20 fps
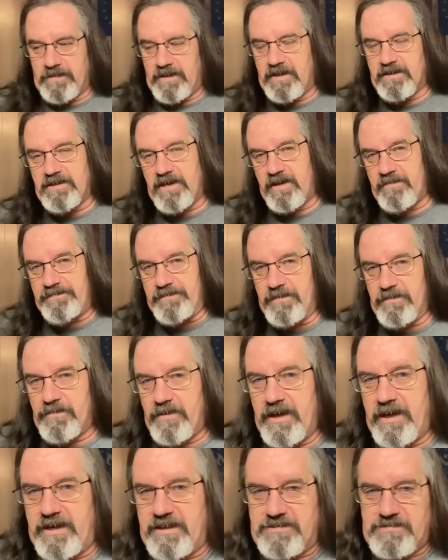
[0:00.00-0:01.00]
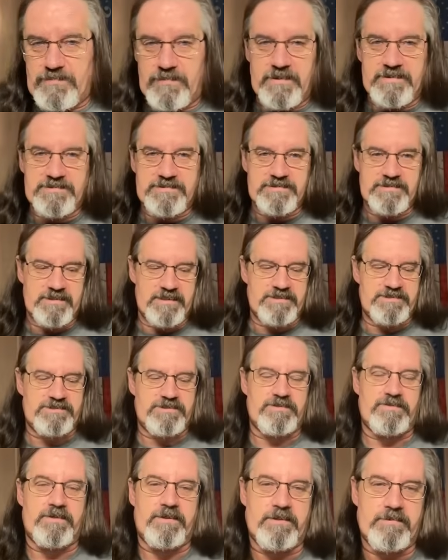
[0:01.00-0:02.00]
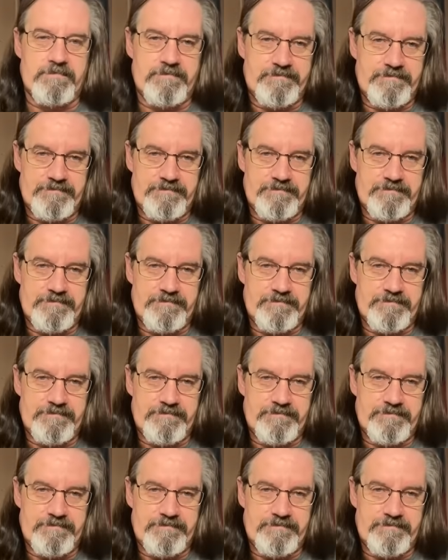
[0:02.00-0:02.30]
a couple of ways. What's the issue here?